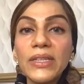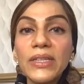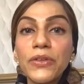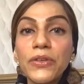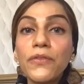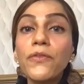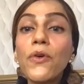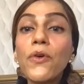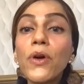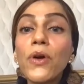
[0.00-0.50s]
to
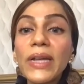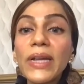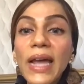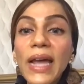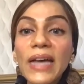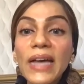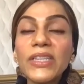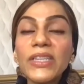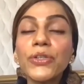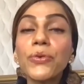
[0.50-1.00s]

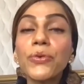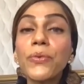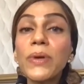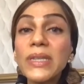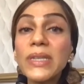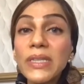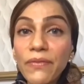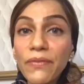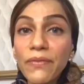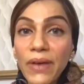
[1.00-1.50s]
forecast
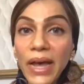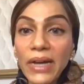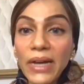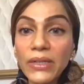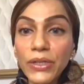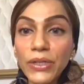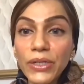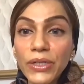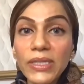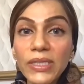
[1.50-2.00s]
risk
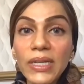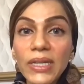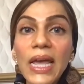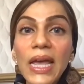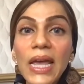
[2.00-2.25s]
factors